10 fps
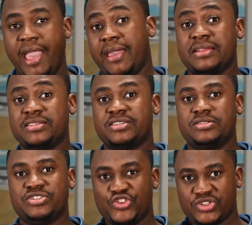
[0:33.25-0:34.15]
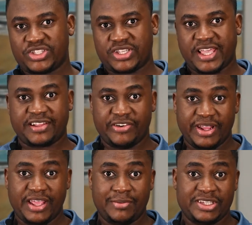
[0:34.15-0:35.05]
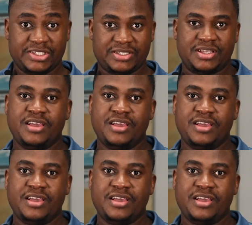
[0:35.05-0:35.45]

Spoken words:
and use it to get great images.